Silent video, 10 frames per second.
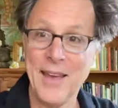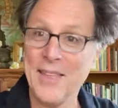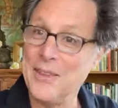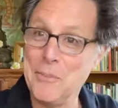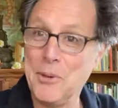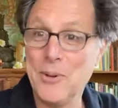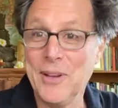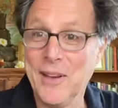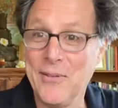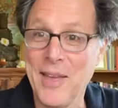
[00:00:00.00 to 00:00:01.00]
And the
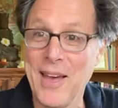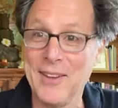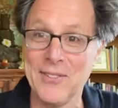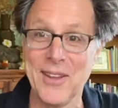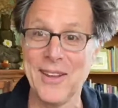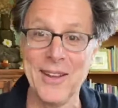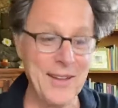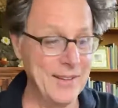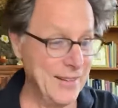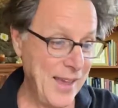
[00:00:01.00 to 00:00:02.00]
beauty of that is that
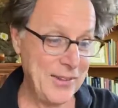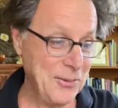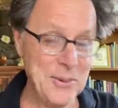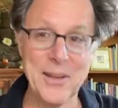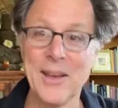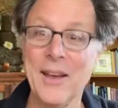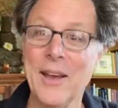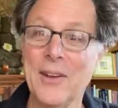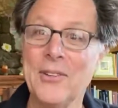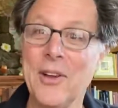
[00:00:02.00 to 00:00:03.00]
last week
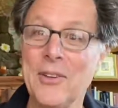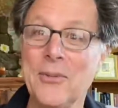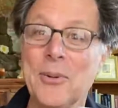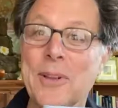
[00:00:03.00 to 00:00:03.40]
just